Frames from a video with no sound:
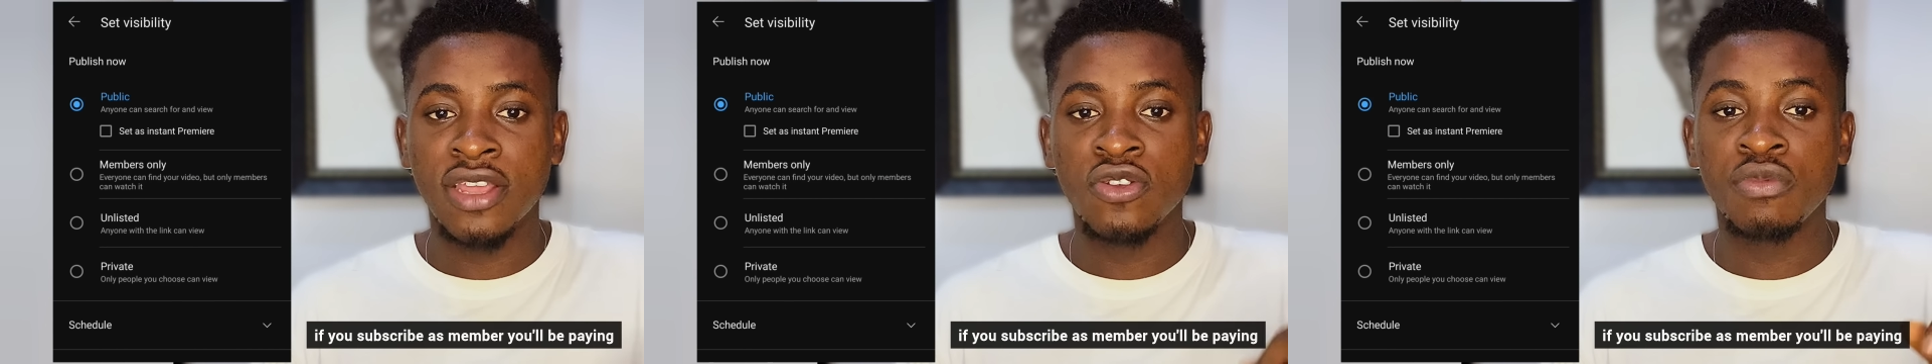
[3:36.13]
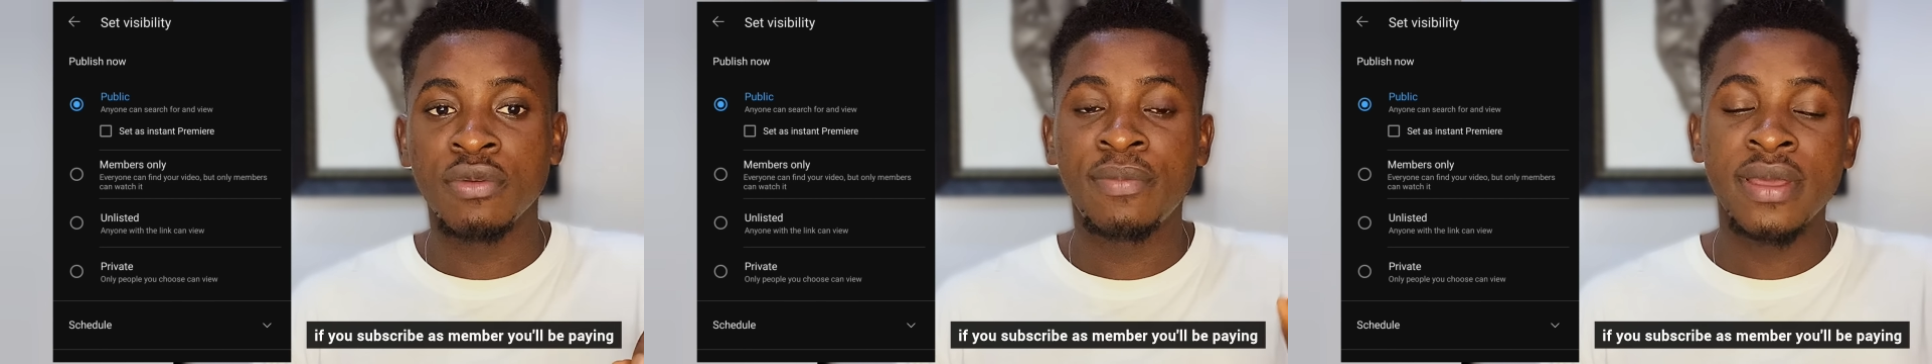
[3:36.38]

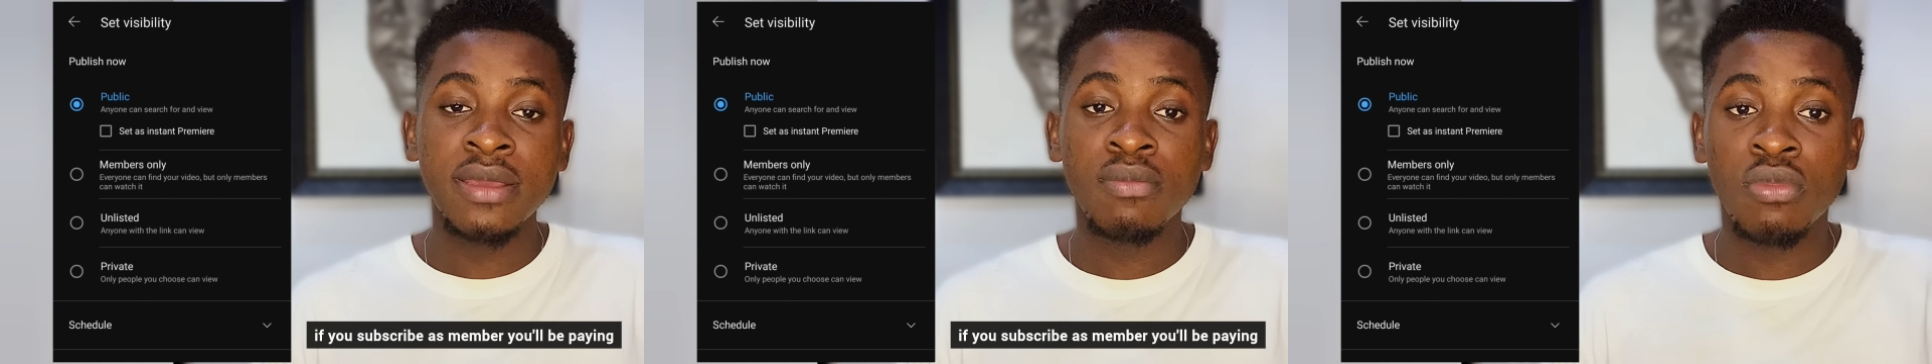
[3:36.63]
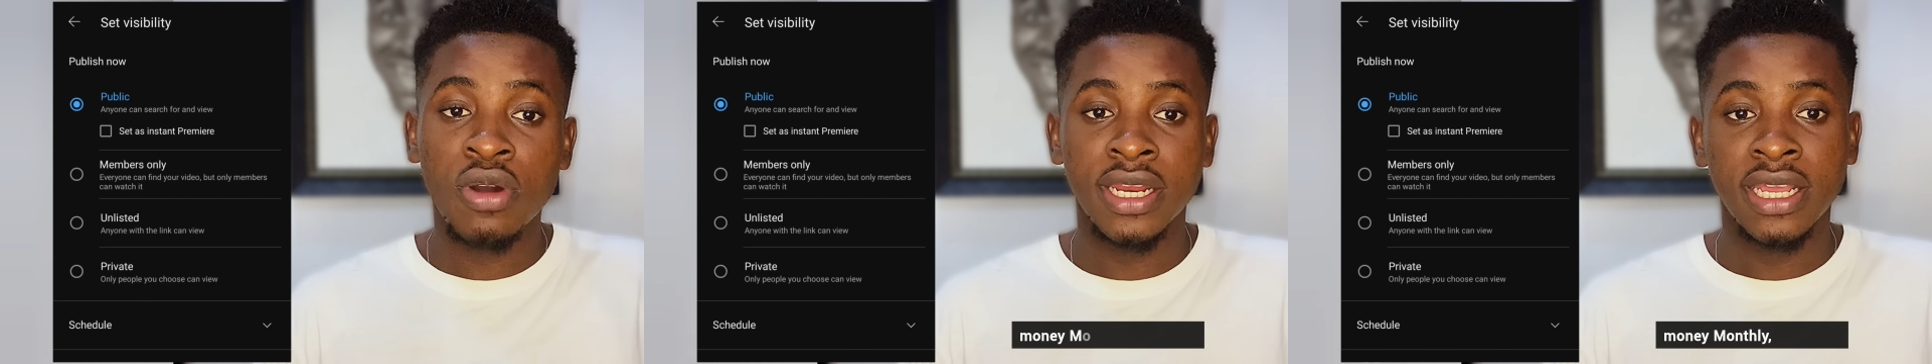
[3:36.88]
you'll be
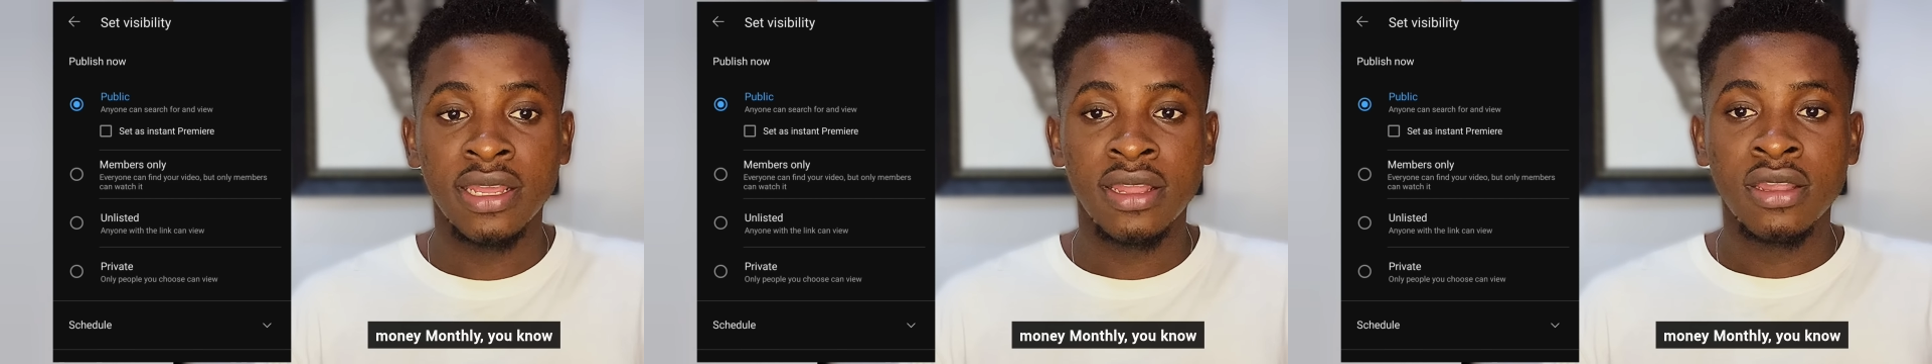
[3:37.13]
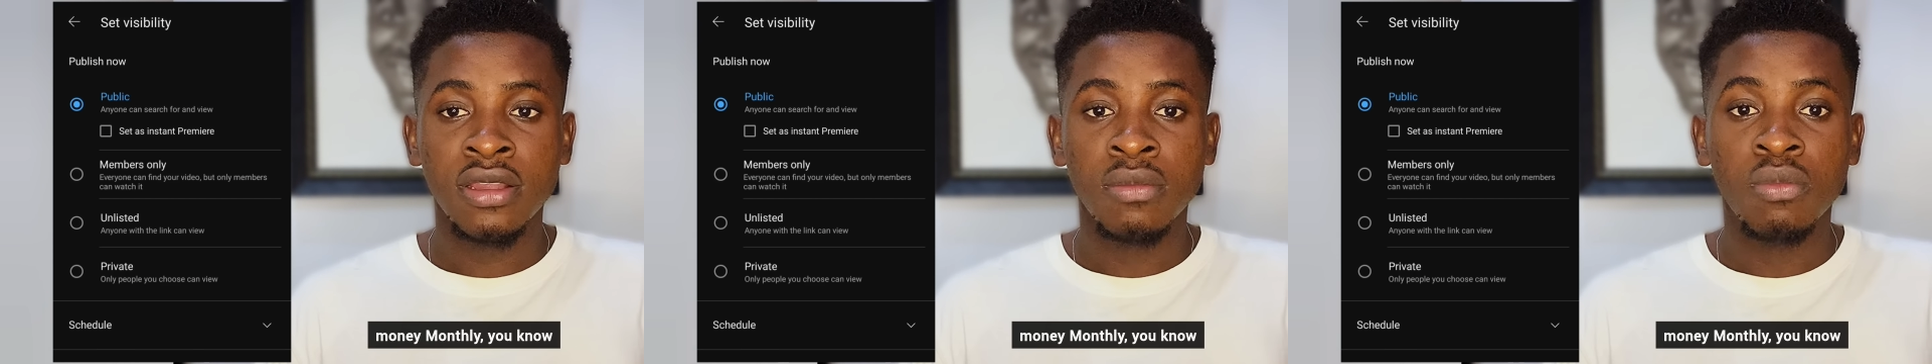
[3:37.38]
paying money
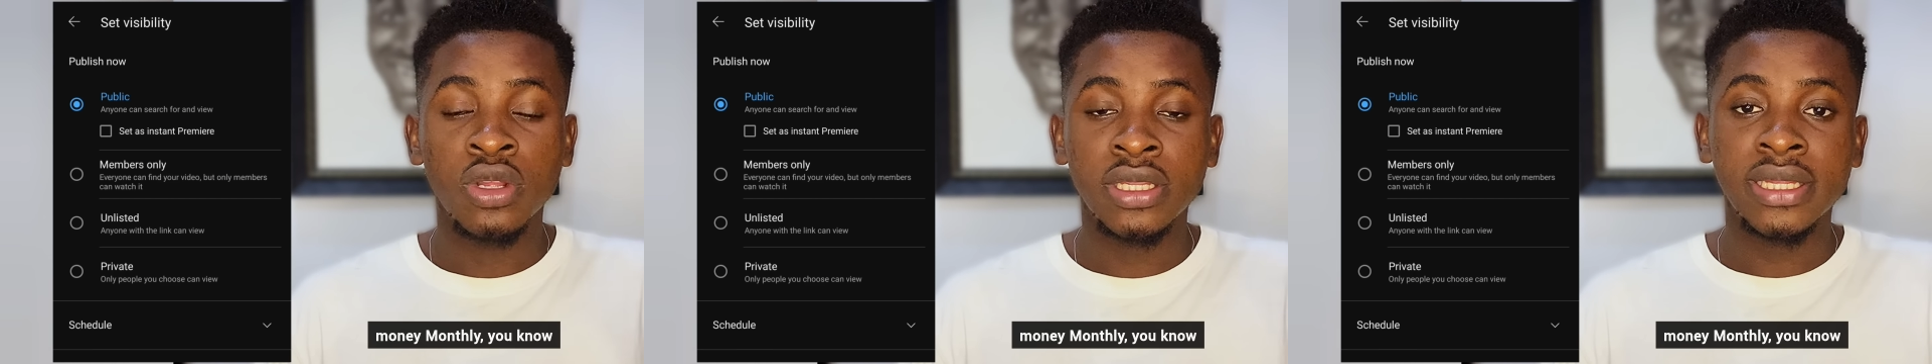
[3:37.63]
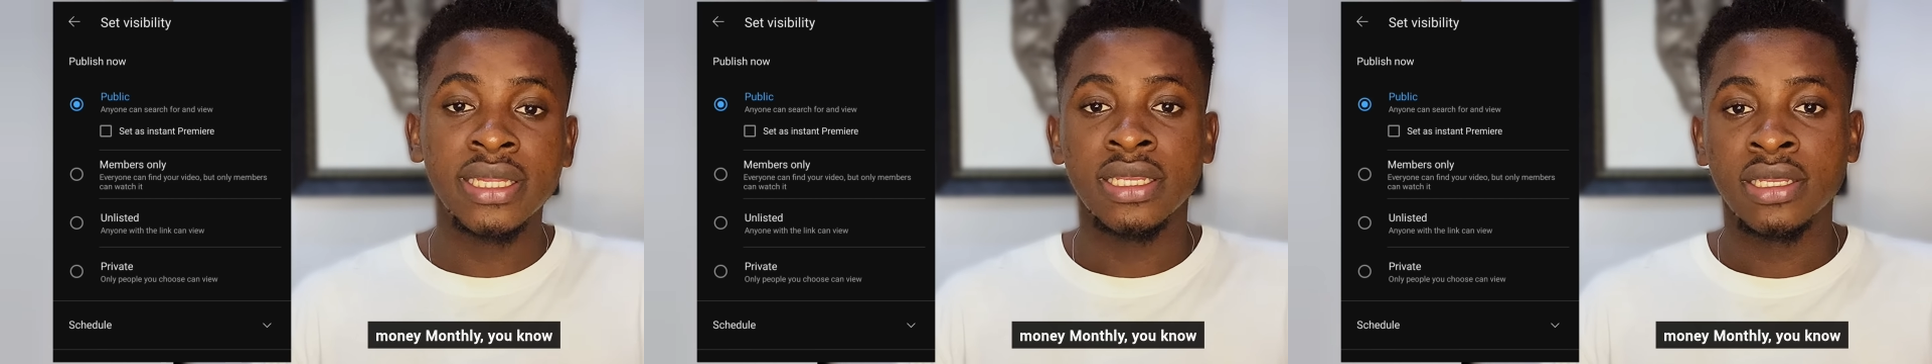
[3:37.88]

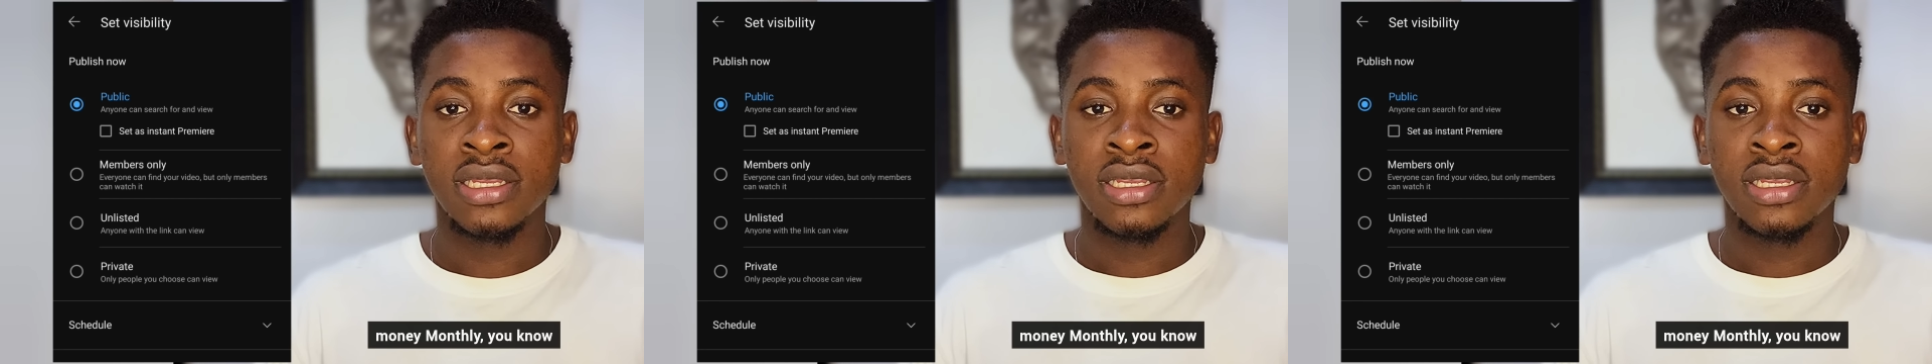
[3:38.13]
monthly.